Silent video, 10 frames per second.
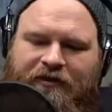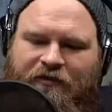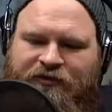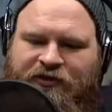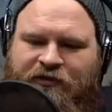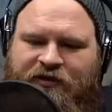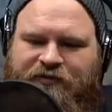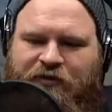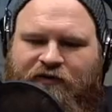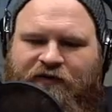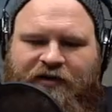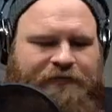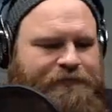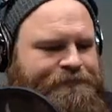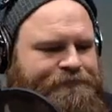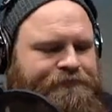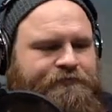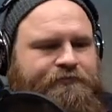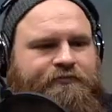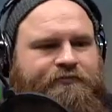We'll tune this profile.
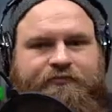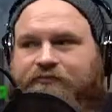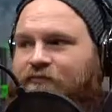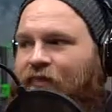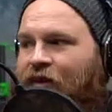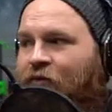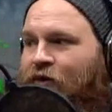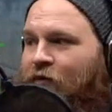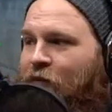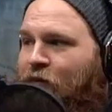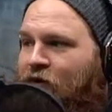But let me put up to the